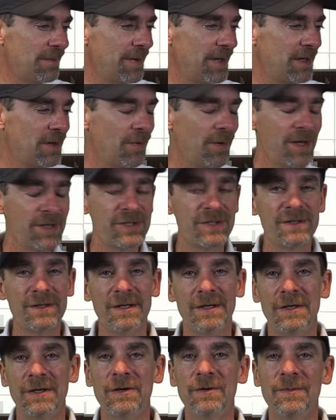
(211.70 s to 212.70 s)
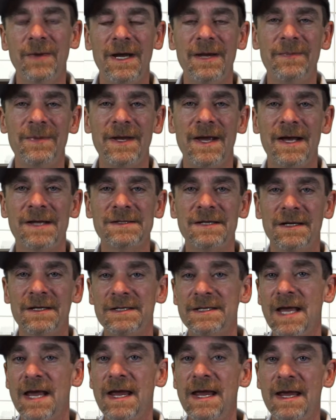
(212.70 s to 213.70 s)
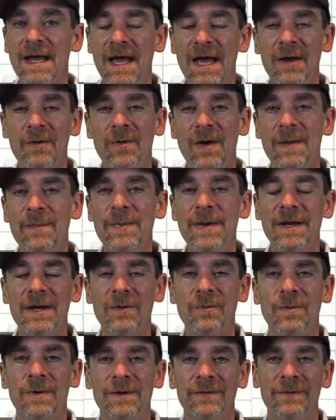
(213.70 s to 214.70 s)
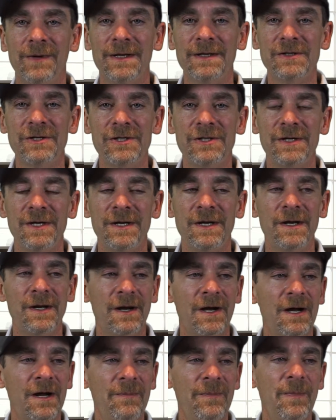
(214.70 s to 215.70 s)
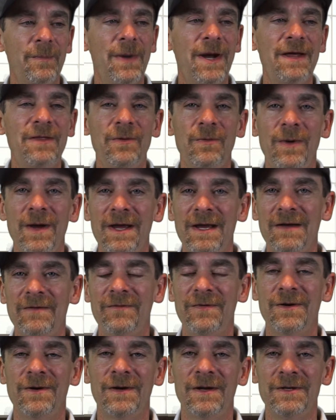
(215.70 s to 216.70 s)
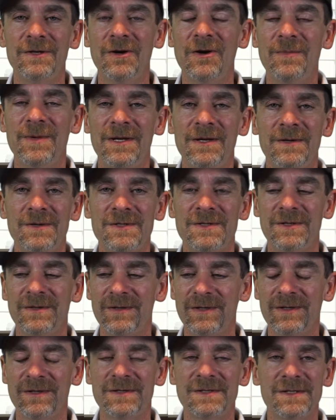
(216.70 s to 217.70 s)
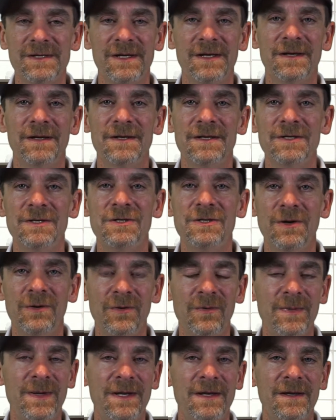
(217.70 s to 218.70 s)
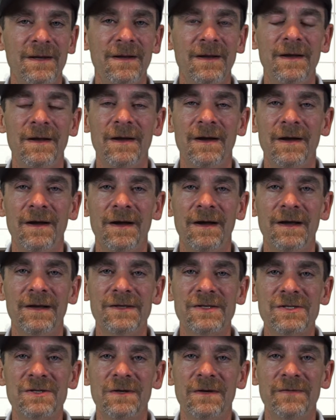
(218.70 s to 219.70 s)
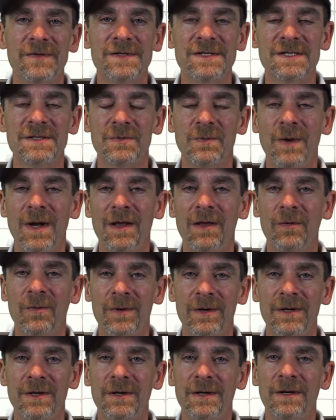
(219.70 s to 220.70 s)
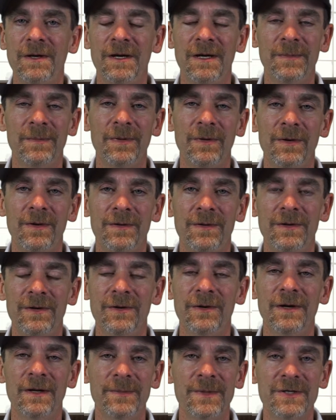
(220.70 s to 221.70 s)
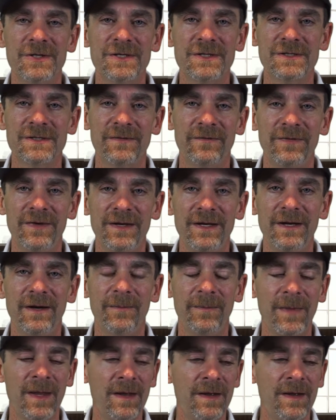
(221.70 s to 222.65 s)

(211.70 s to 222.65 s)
big question that you might be asking is, hey, how do I pick one, Rich? Um, by the way, if you're an Adobe user, there's an Adobe uh, service as well where you can upload your images and video.